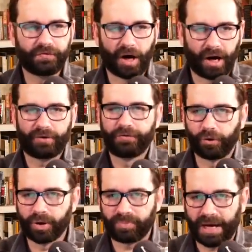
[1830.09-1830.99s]
our
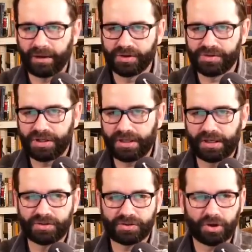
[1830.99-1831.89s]
foreign policy
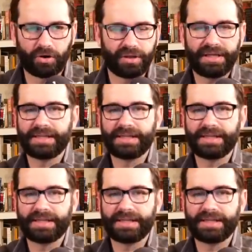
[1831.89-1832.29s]
is totally